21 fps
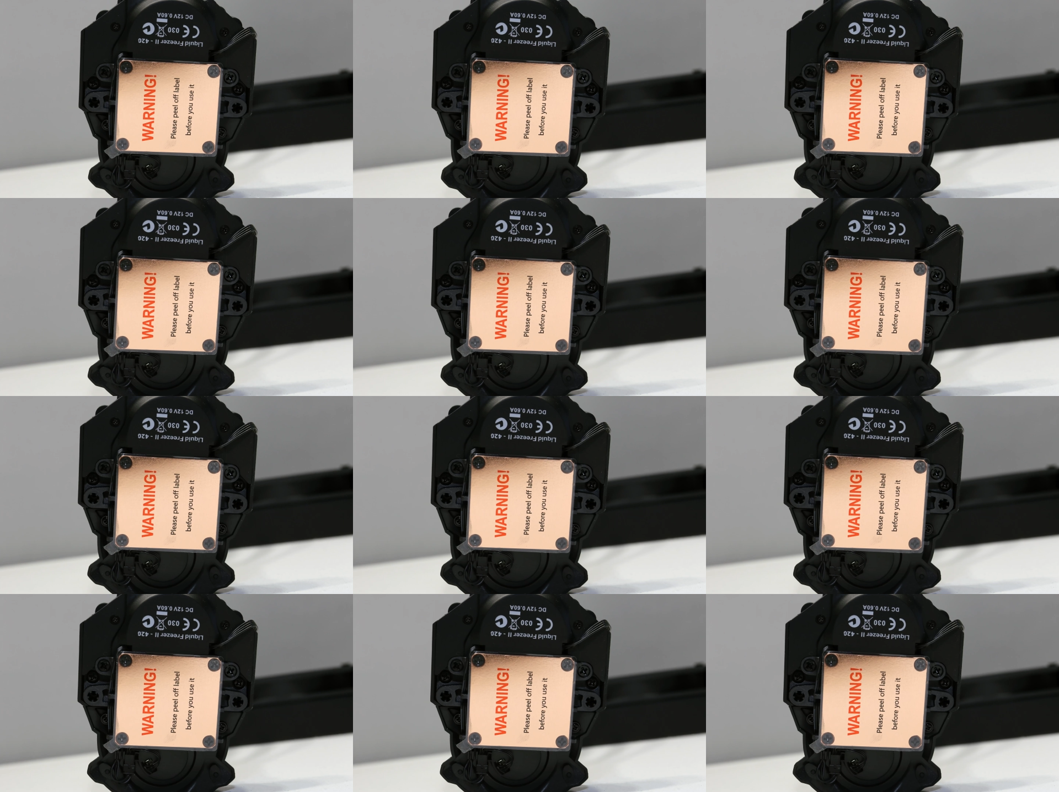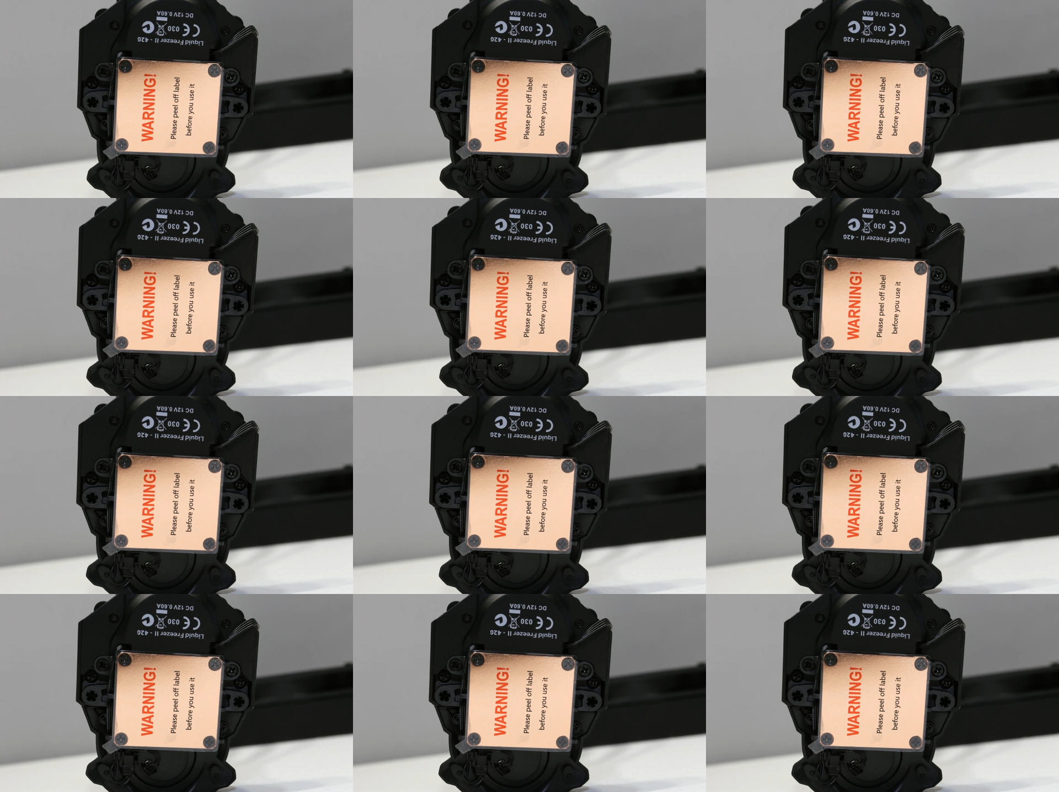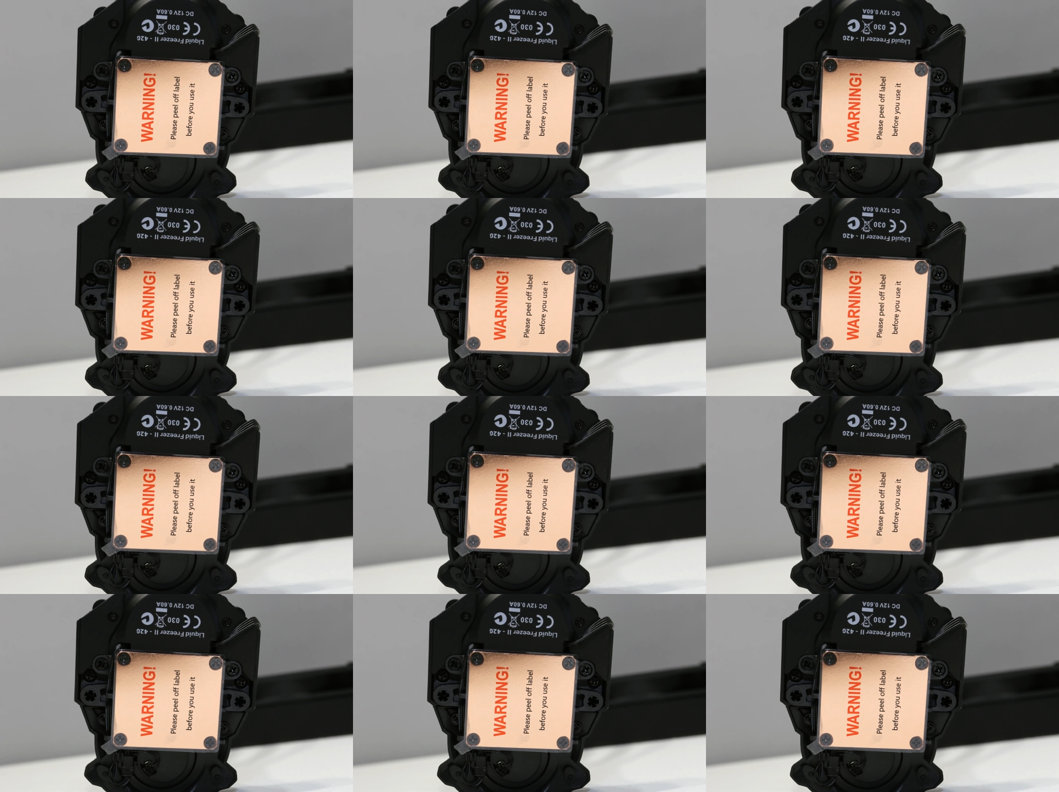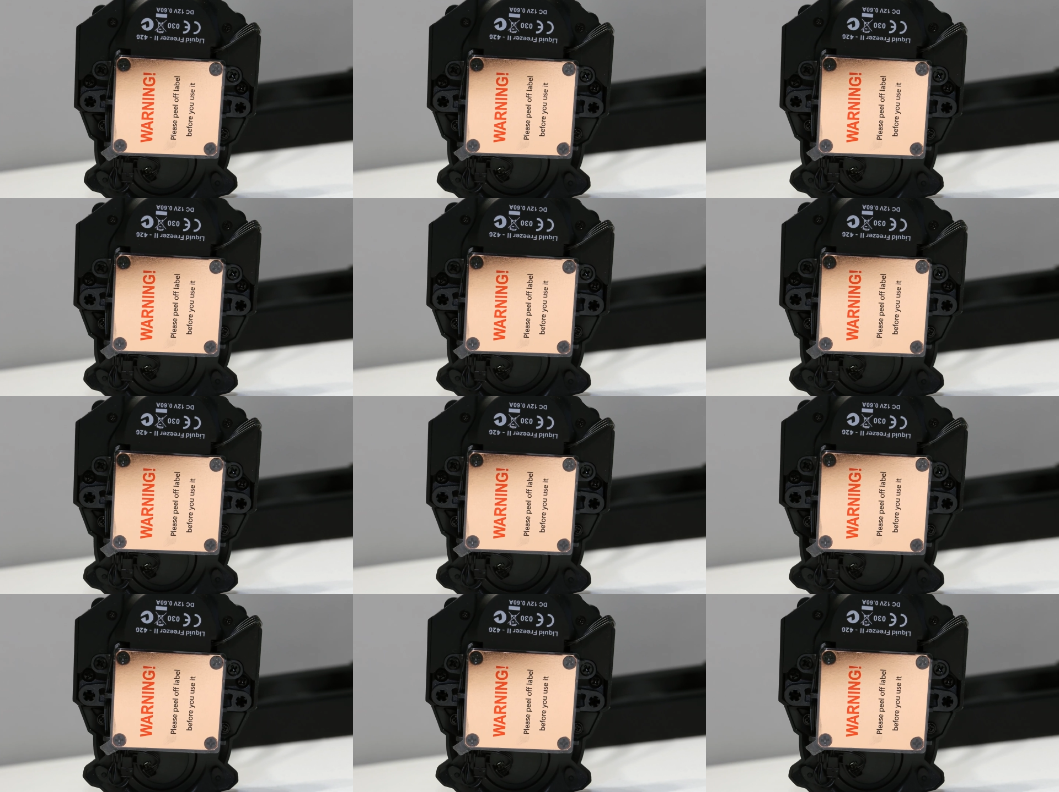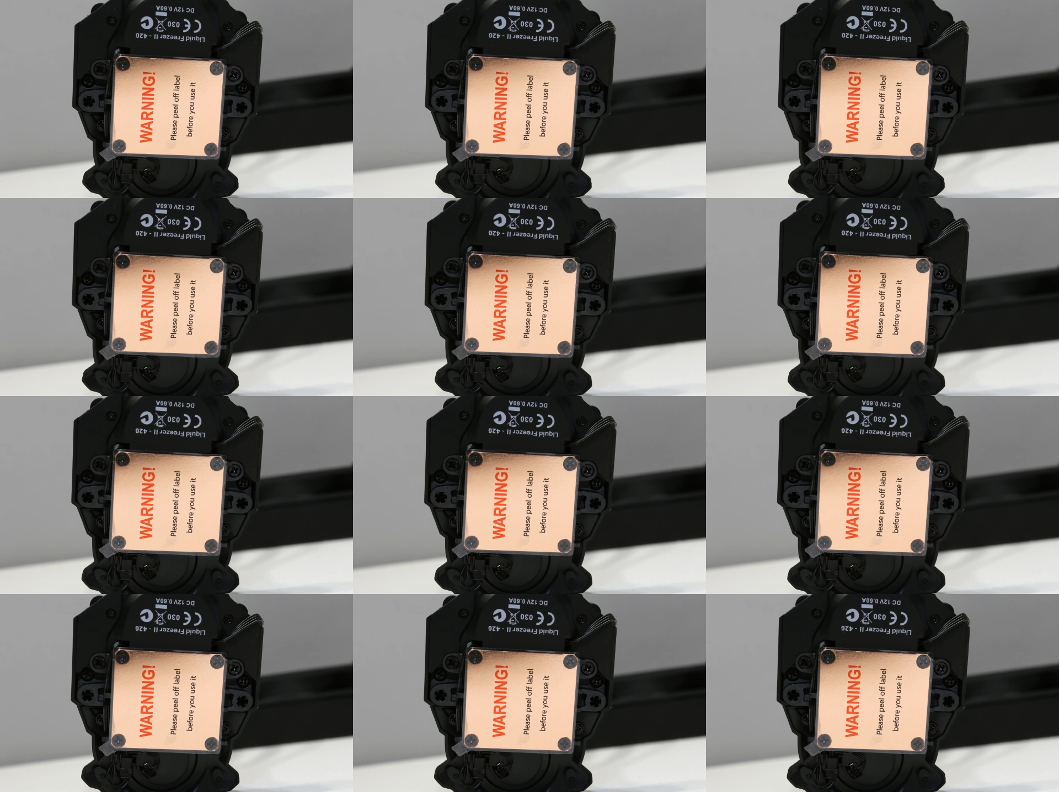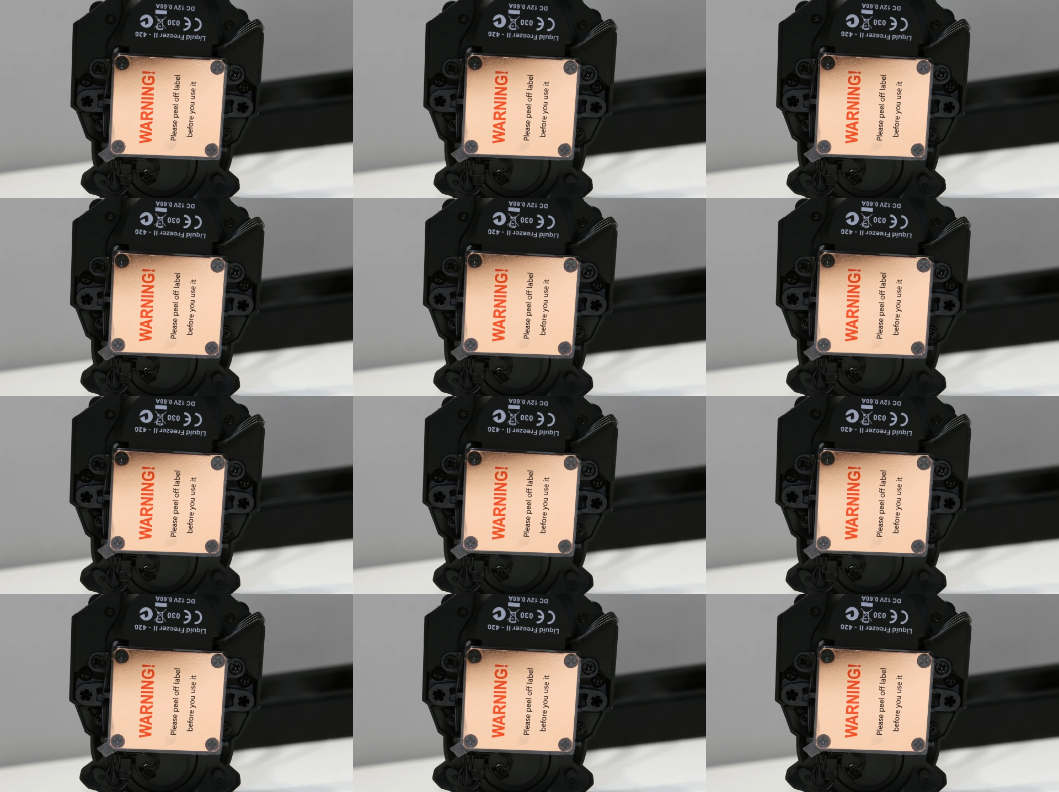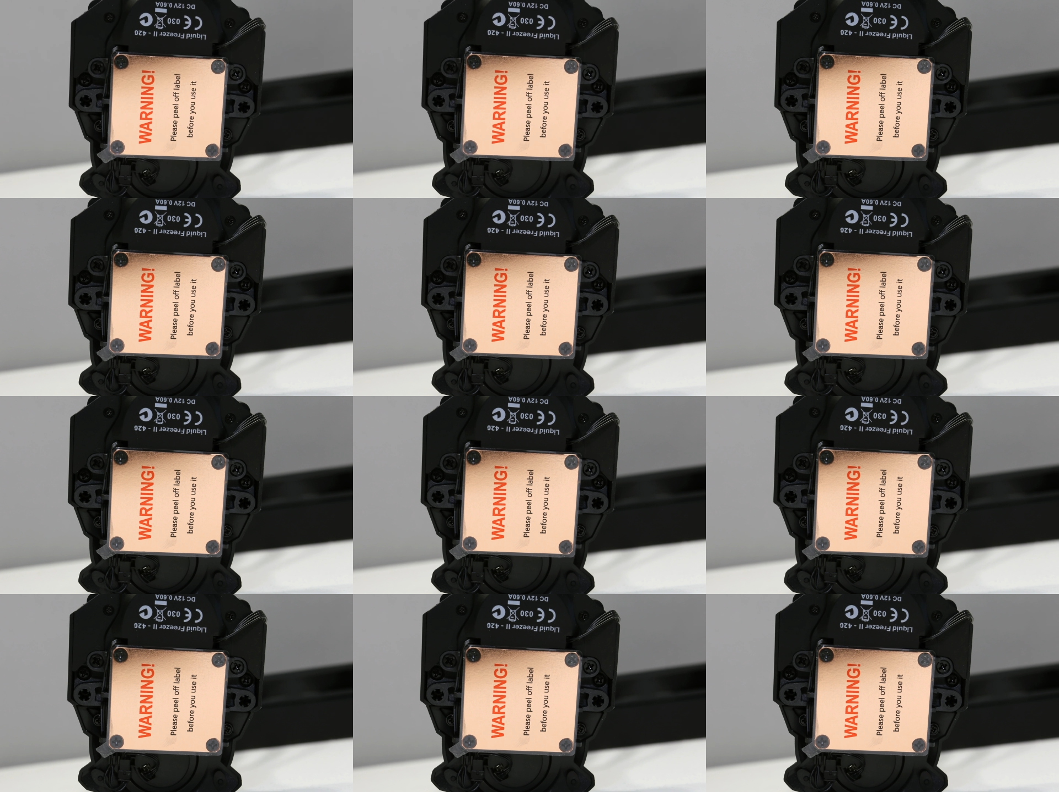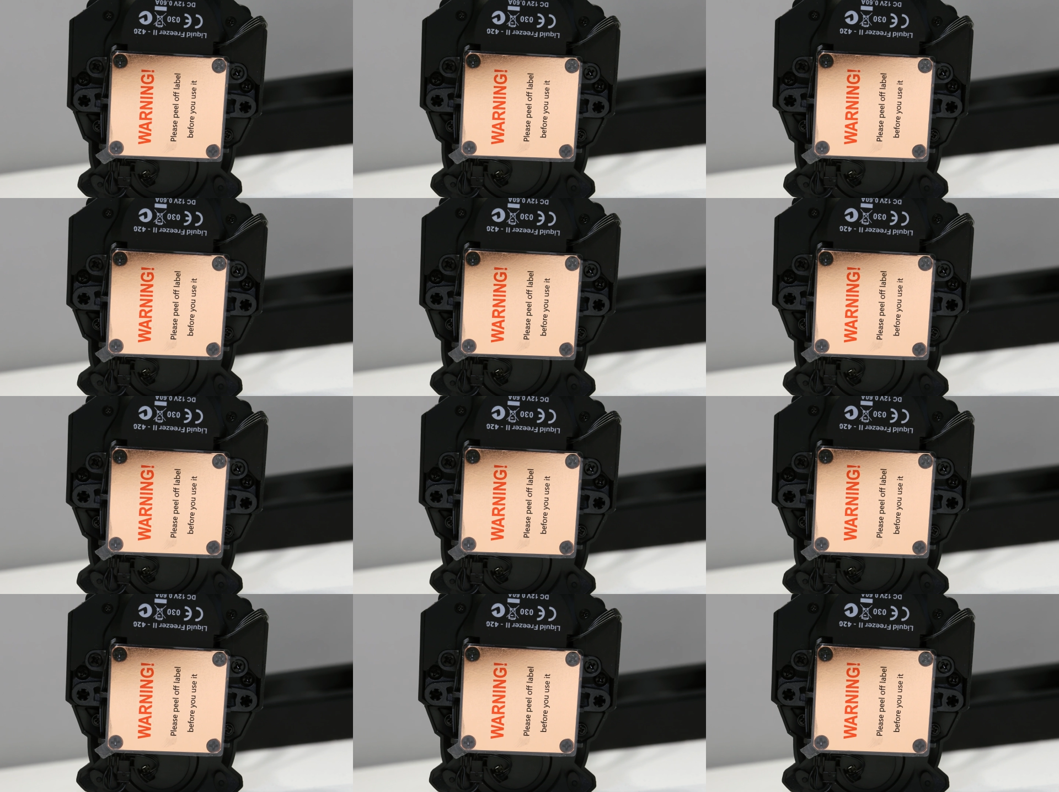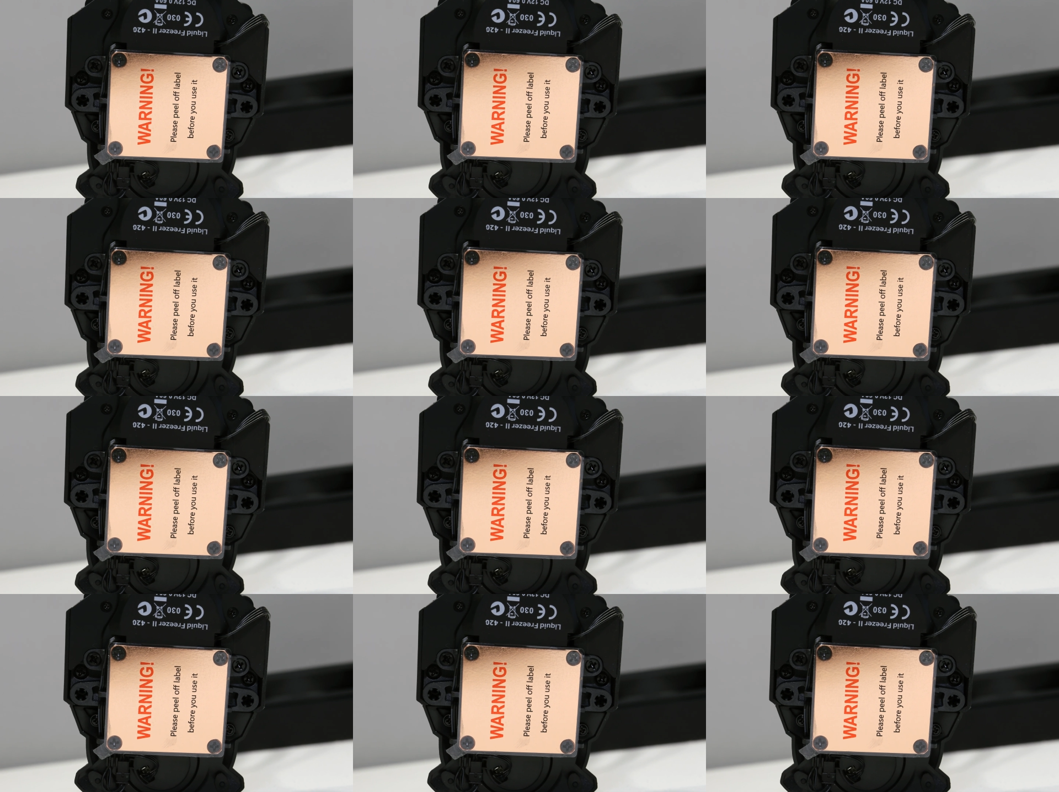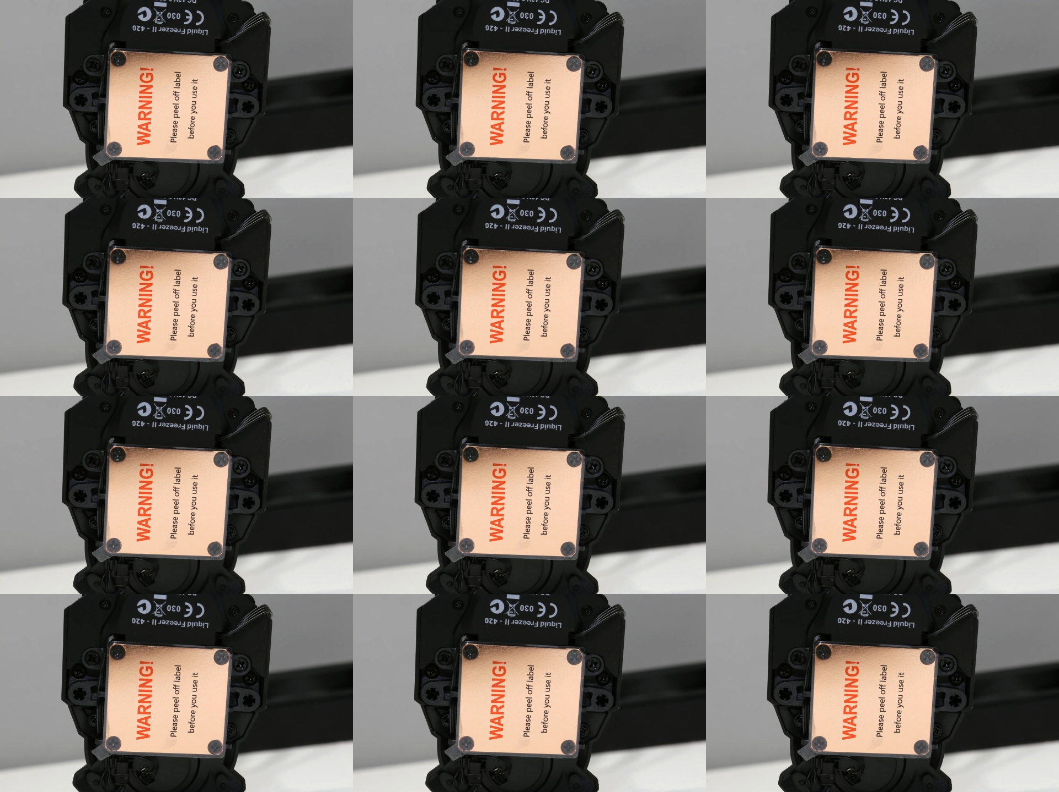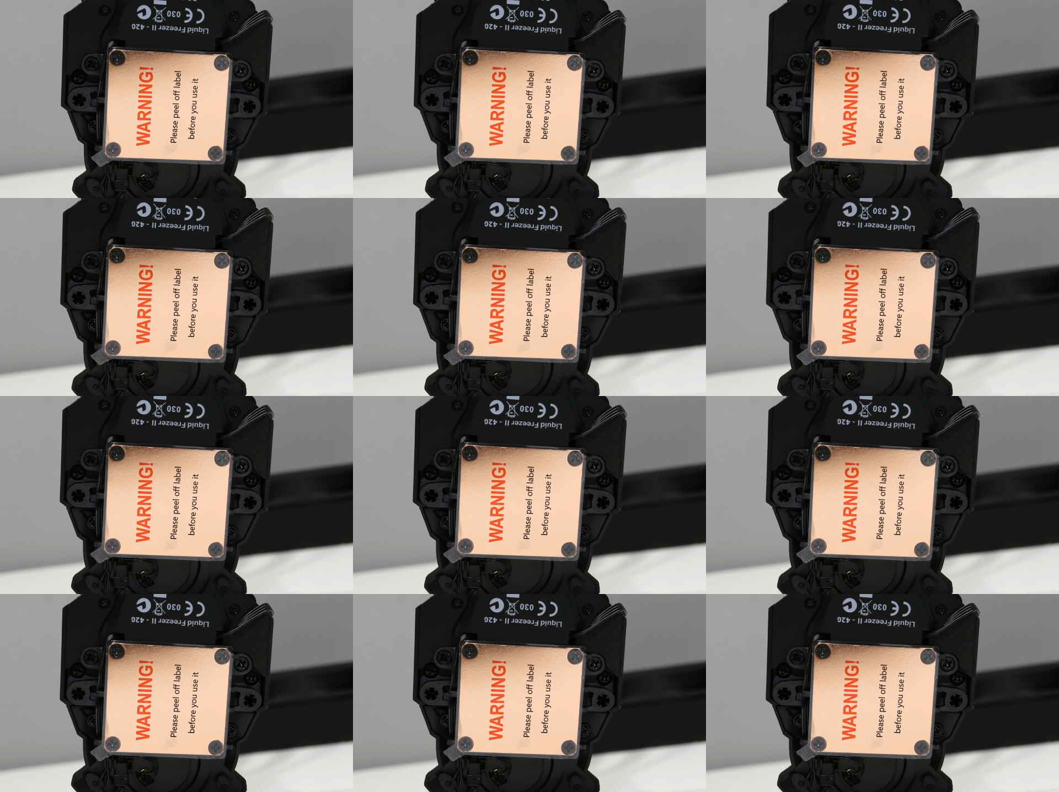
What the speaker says: (no speaker visible)